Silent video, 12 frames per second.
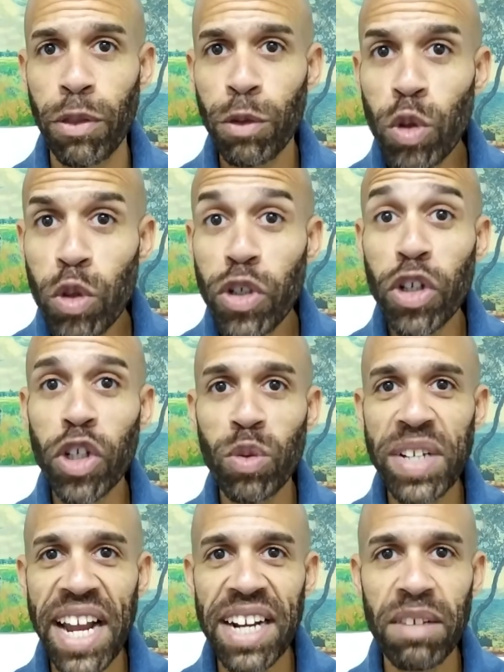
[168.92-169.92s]
through your
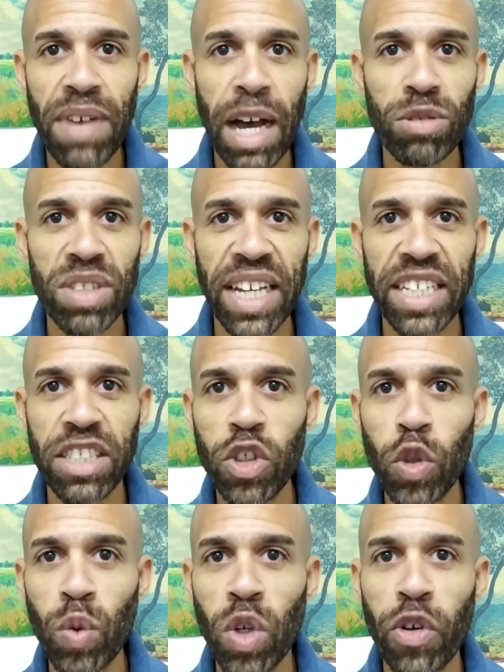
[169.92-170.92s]
creative outlet,
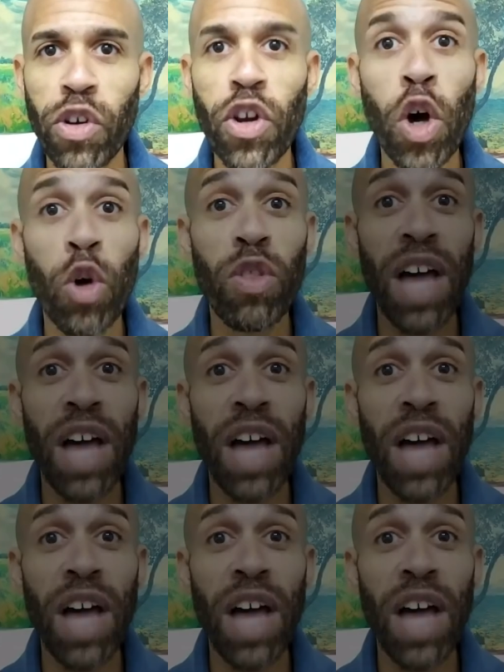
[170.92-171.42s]
you will know